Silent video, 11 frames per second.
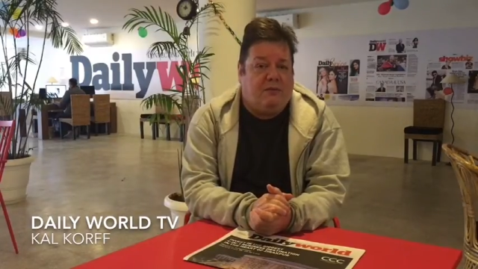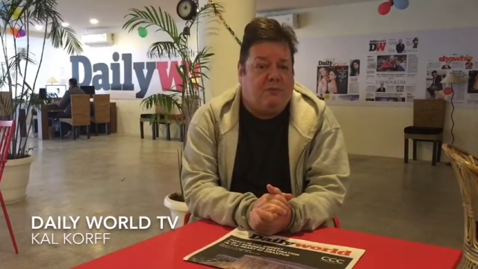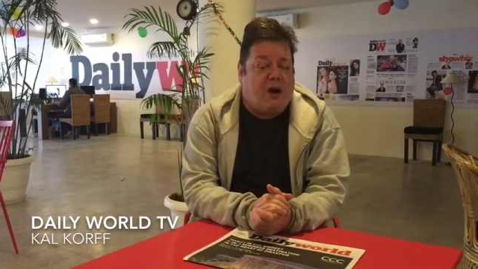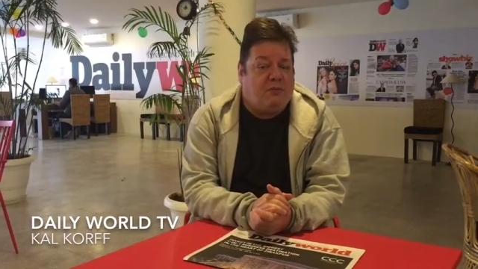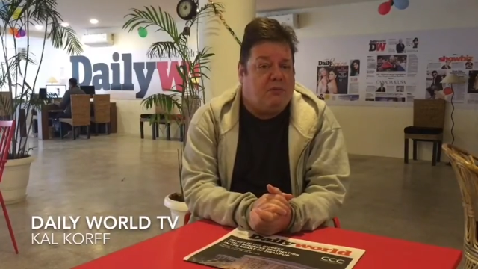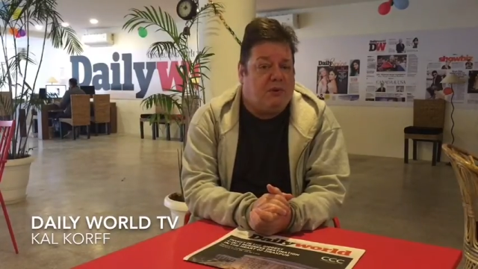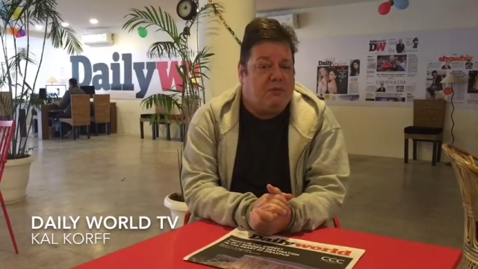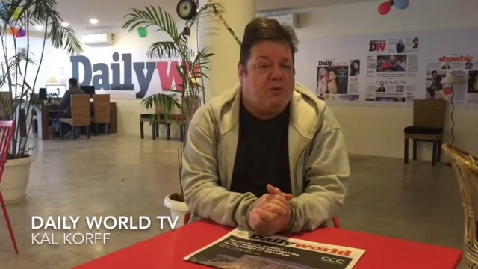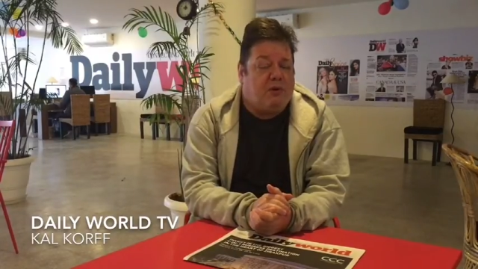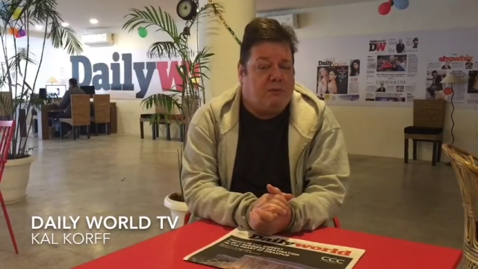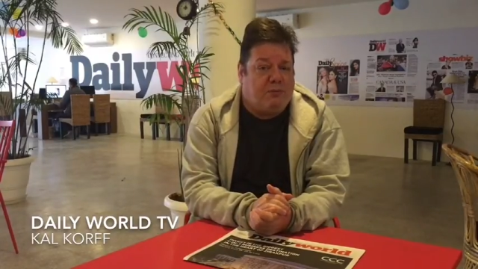probably
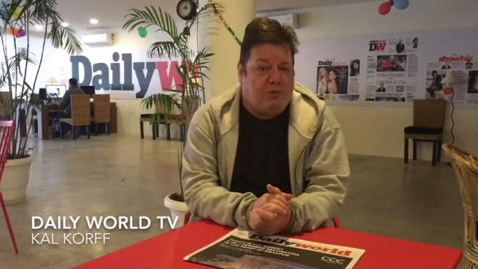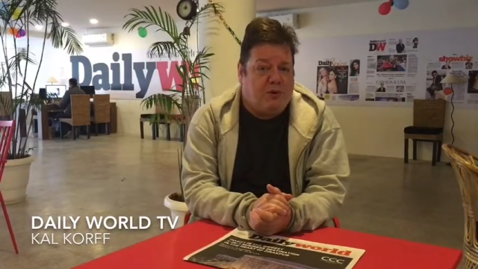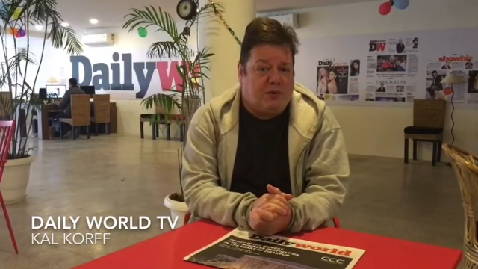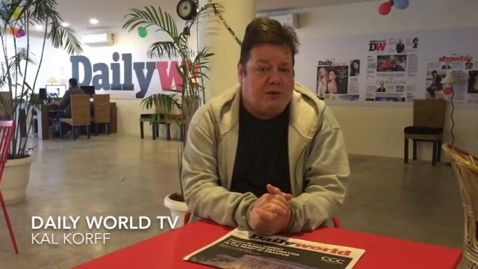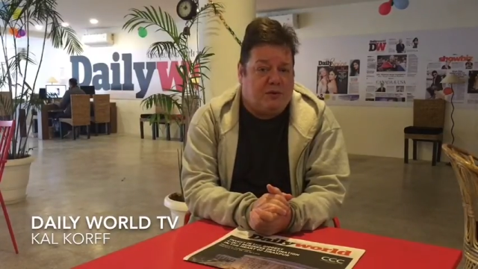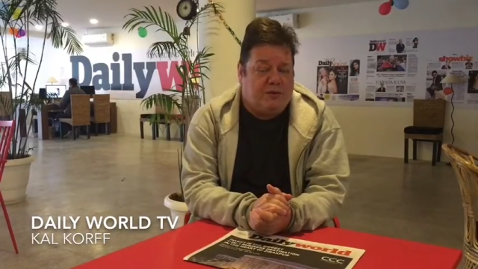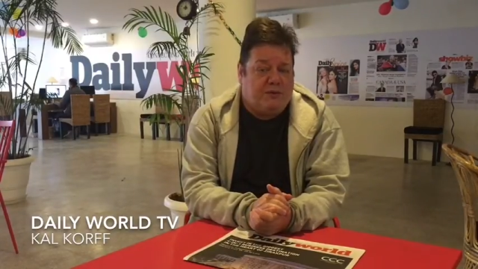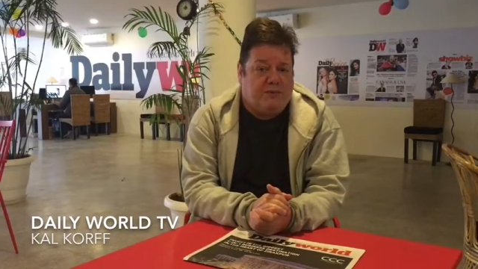more important,